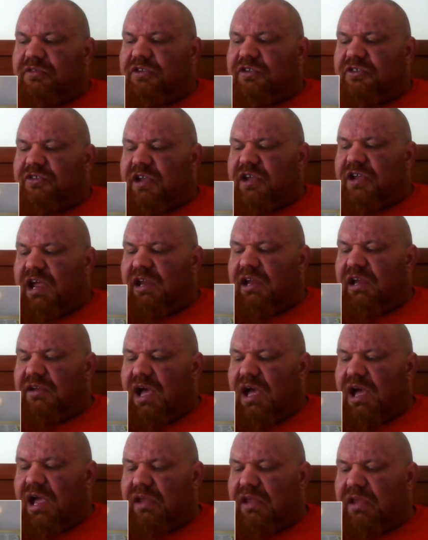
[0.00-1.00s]
sustained
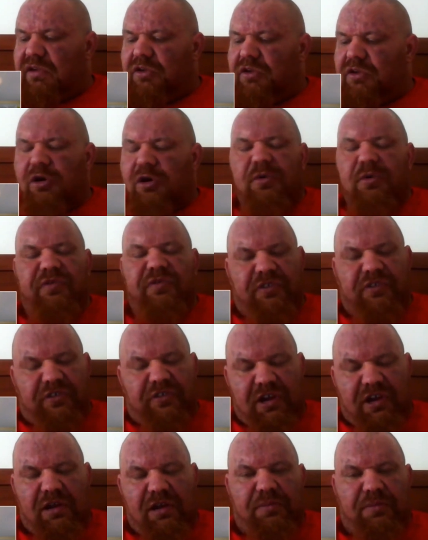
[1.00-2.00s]
higher than normal for
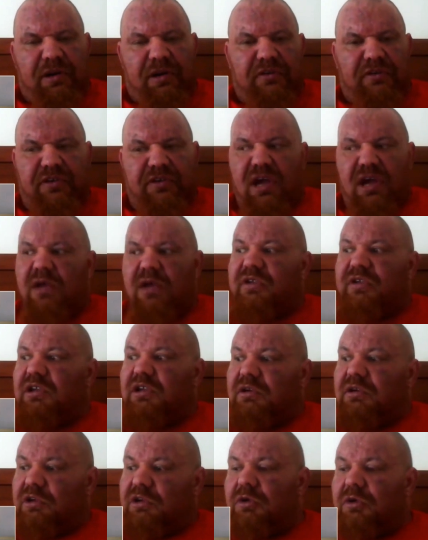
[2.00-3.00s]
sustained periods of time,
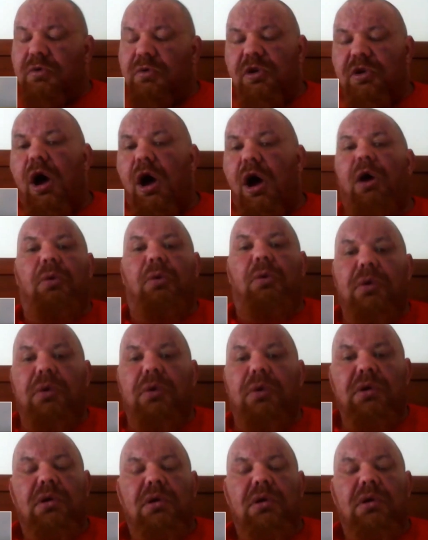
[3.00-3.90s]
then you know